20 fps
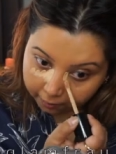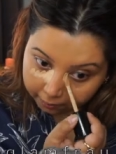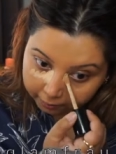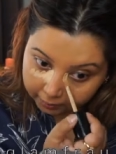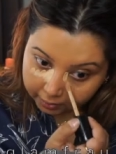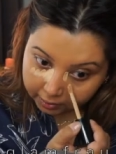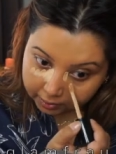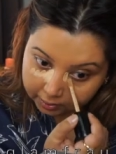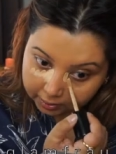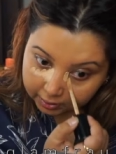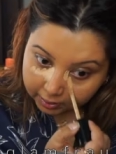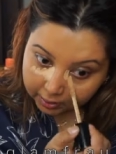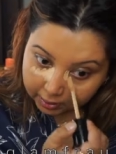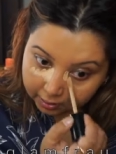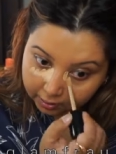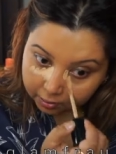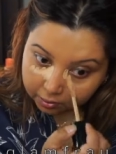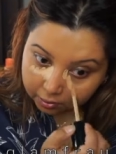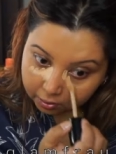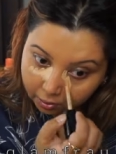
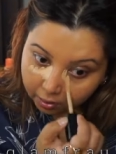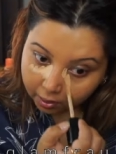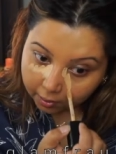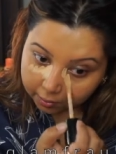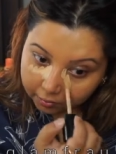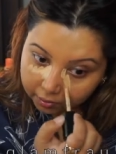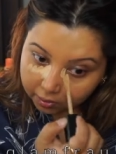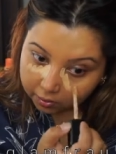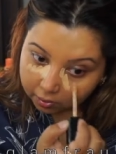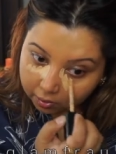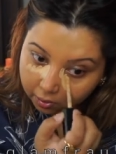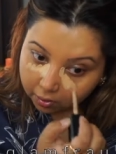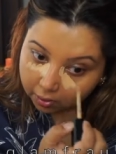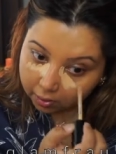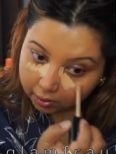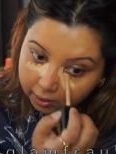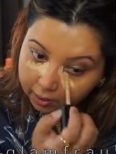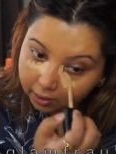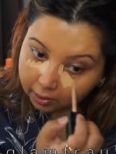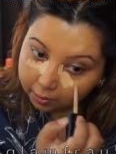concealer, so I'm just gonna
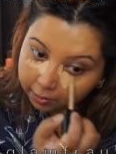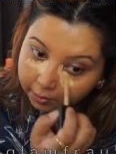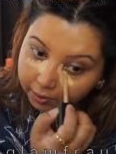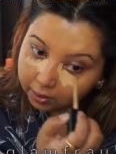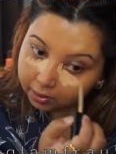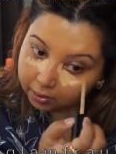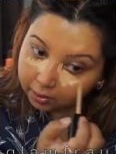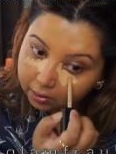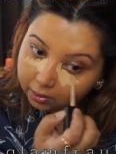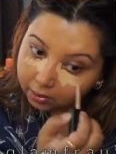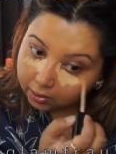keep it